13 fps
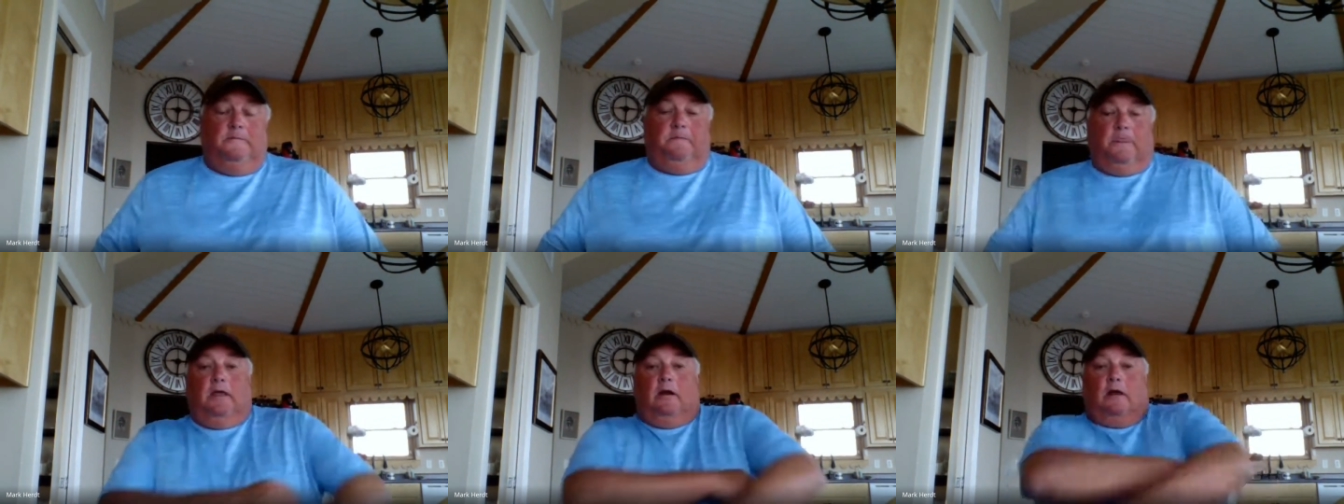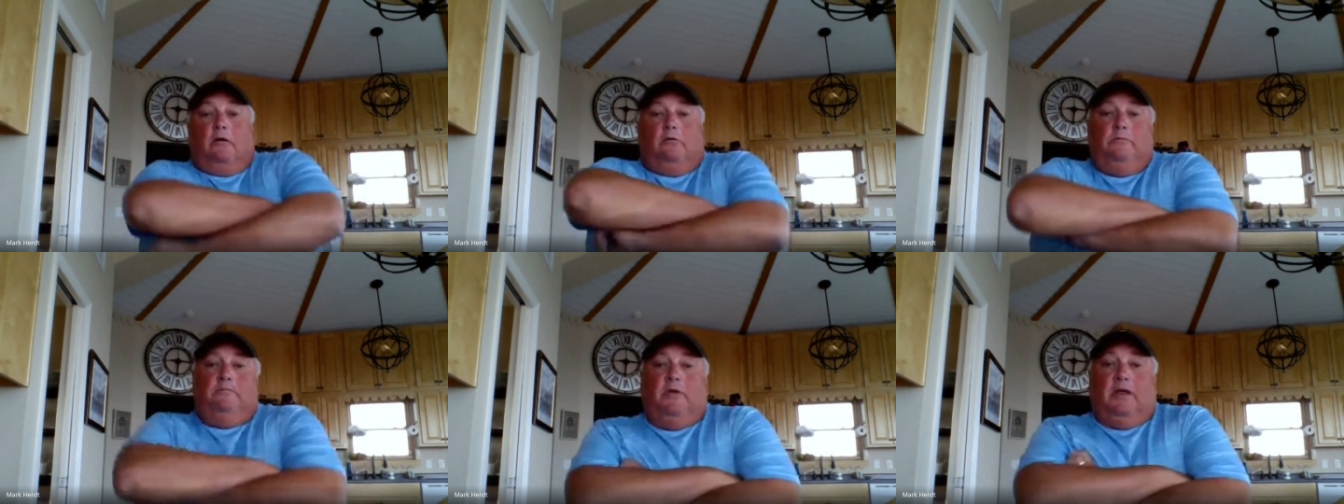you
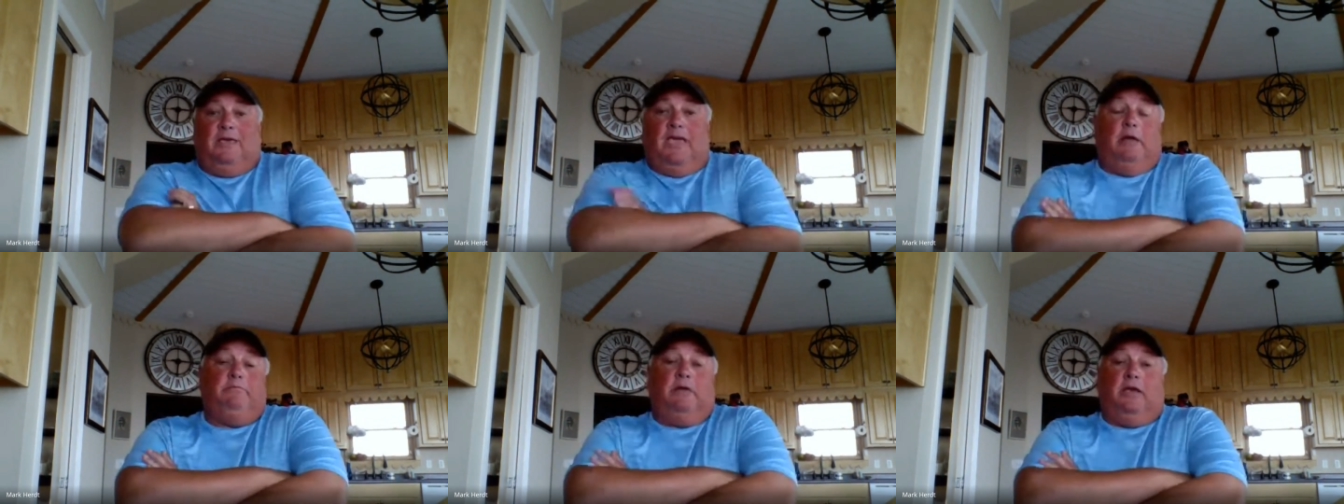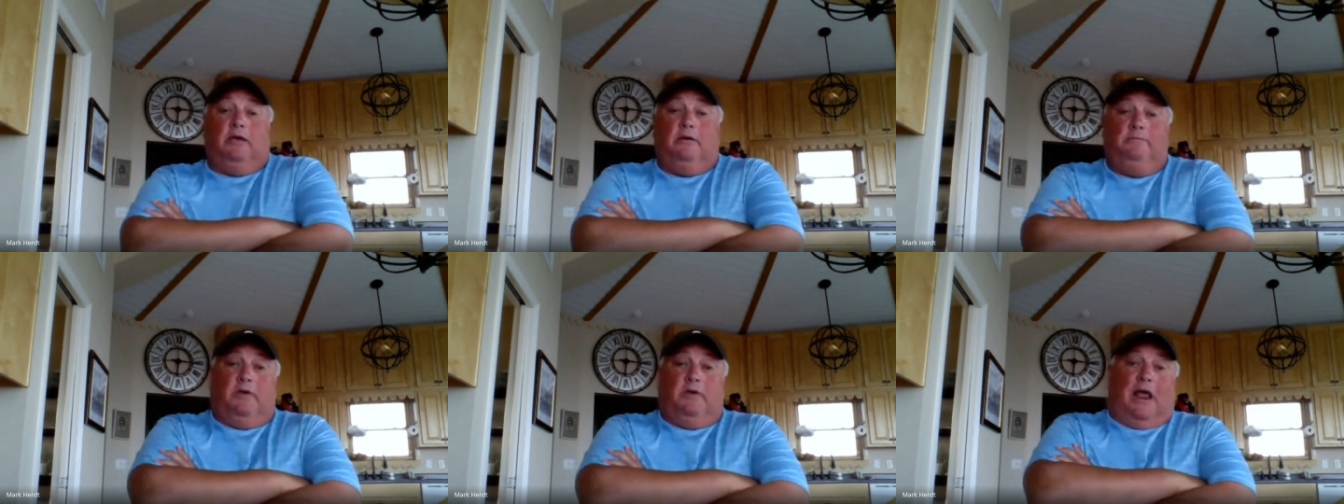know, it can be.
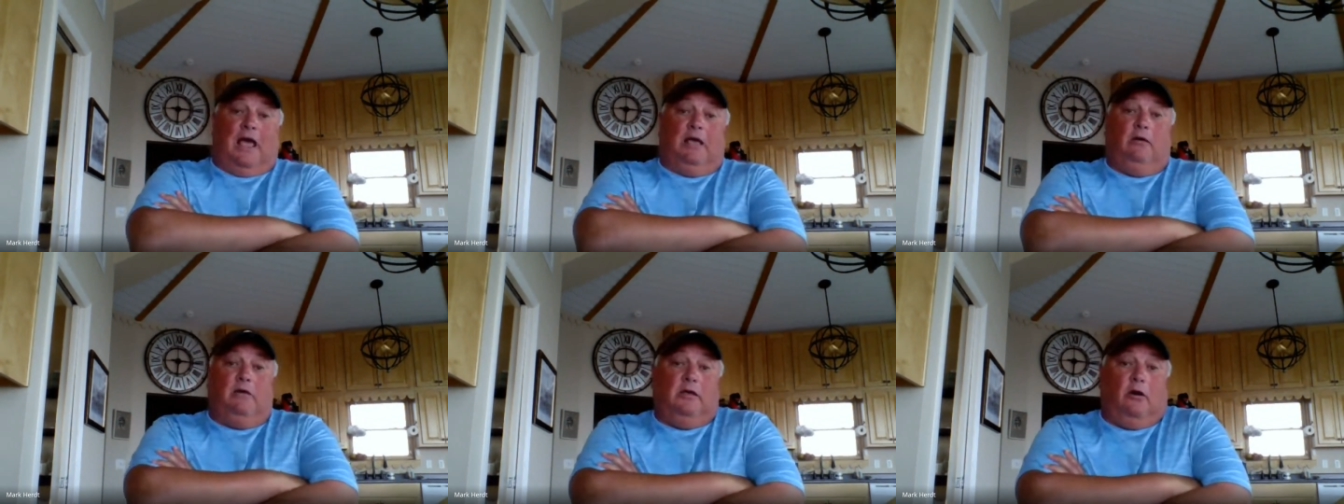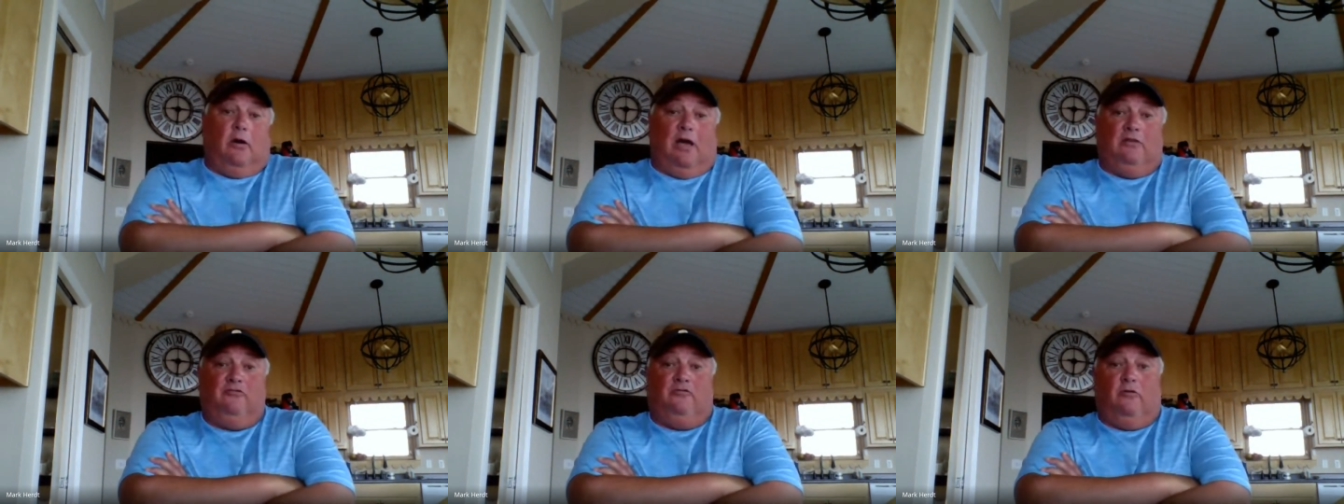And I, you know, I
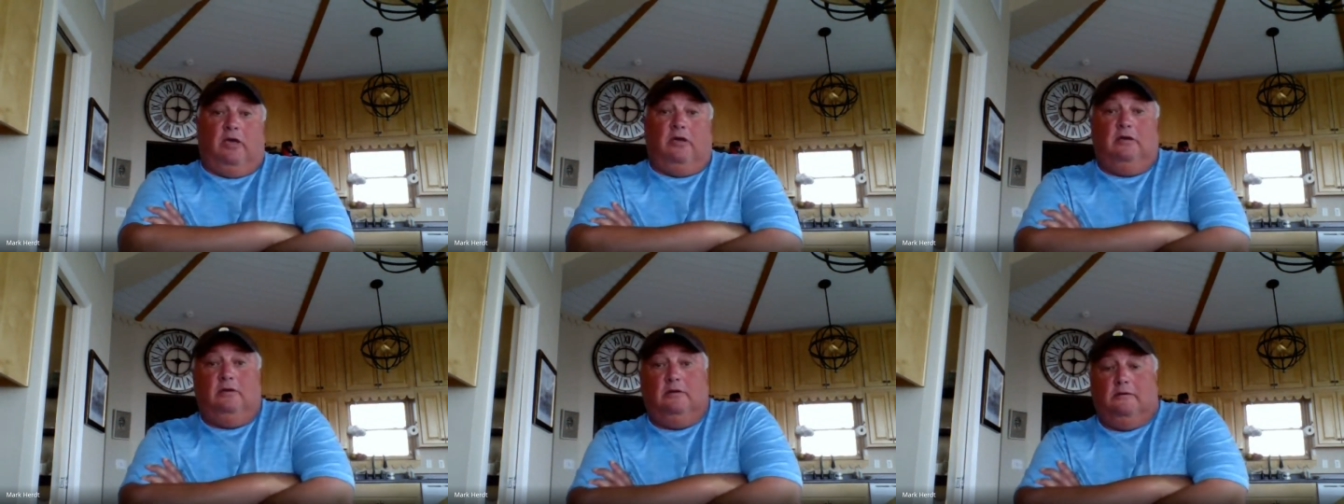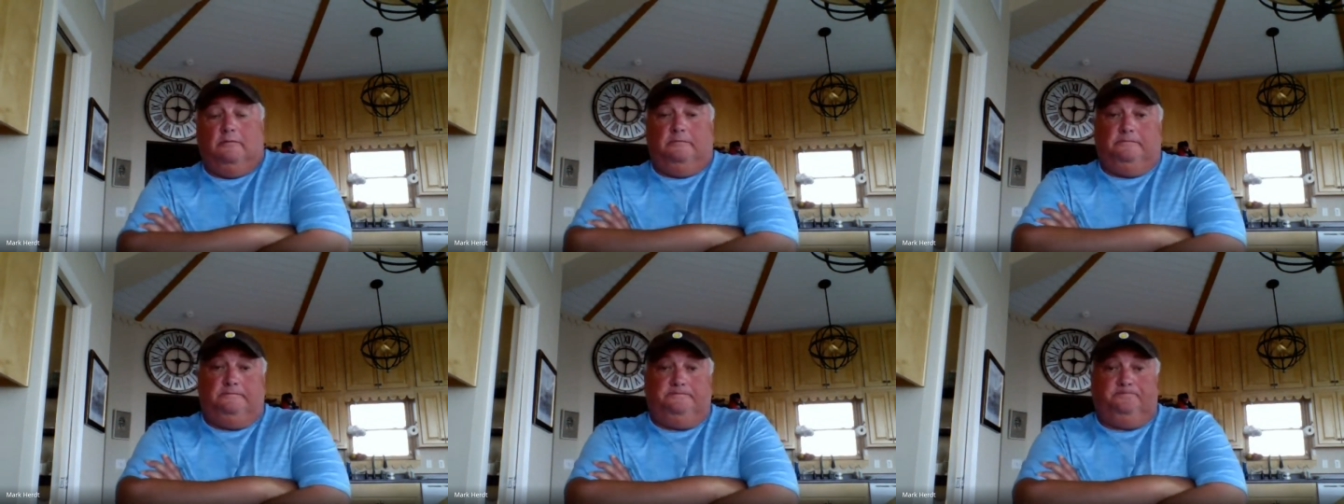enjoy
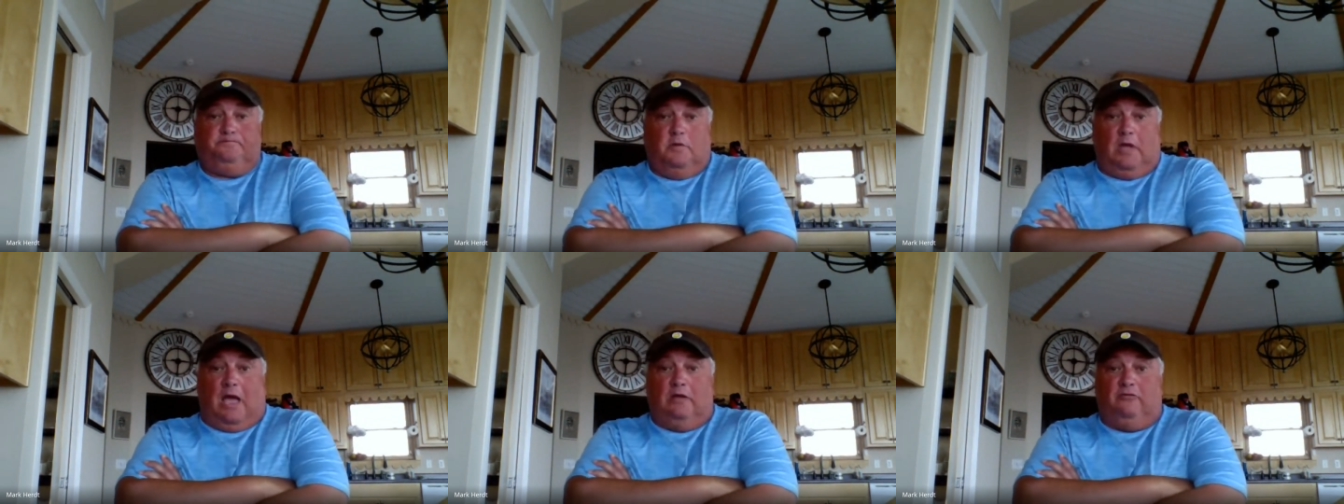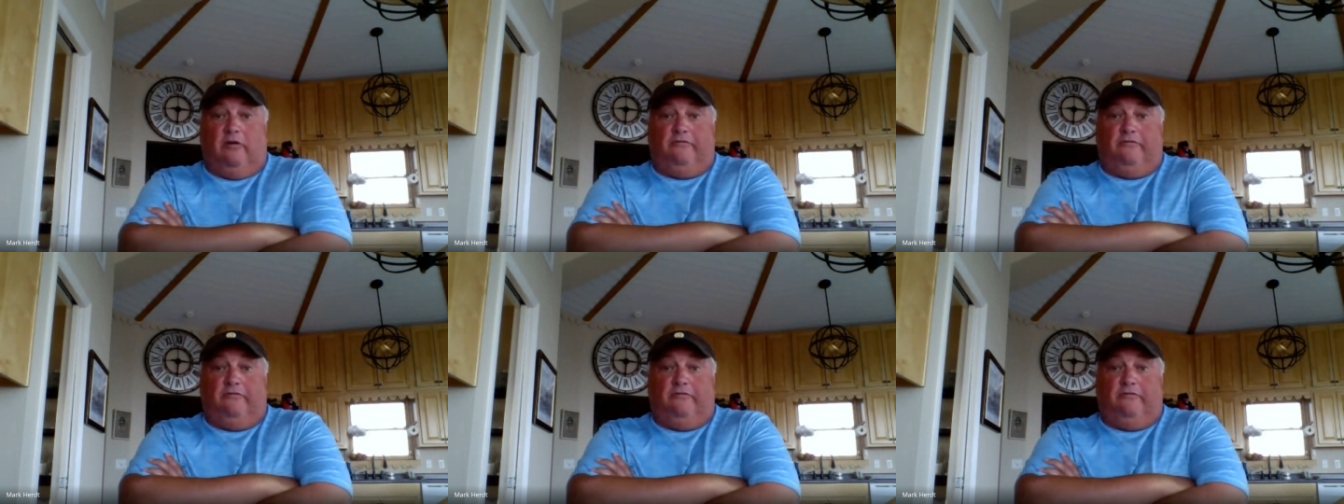and